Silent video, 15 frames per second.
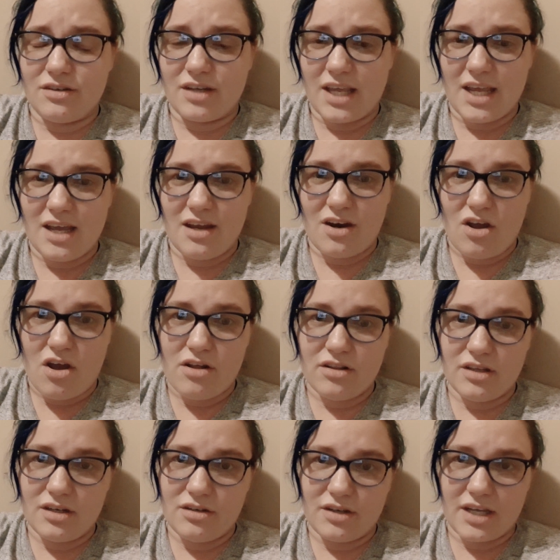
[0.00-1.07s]
kid, all
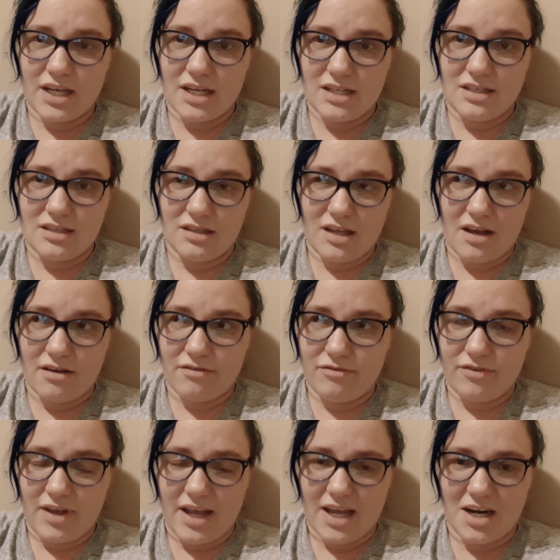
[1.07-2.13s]
little kids
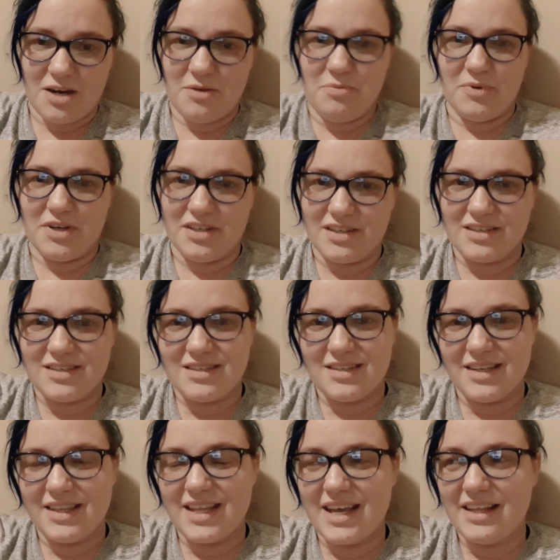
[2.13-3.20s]
love animals
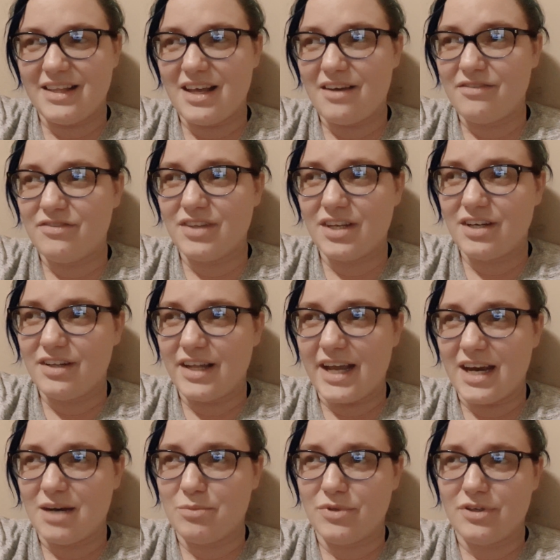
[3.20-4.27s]
and they love little
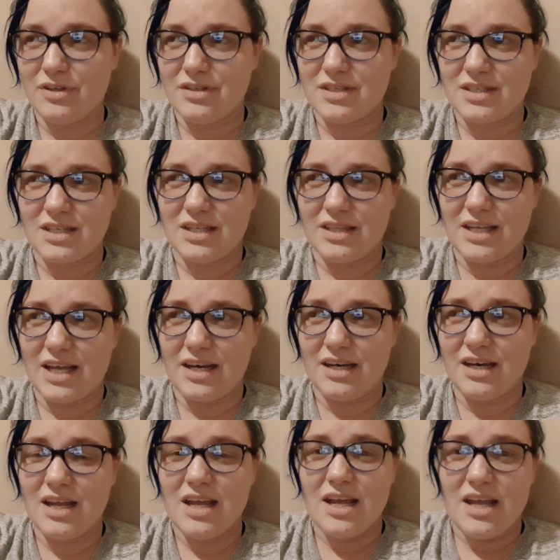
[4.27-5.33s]
animals, and
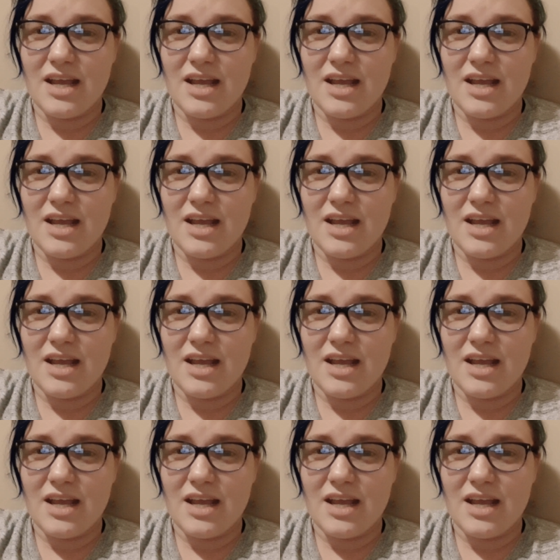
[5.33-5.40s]
then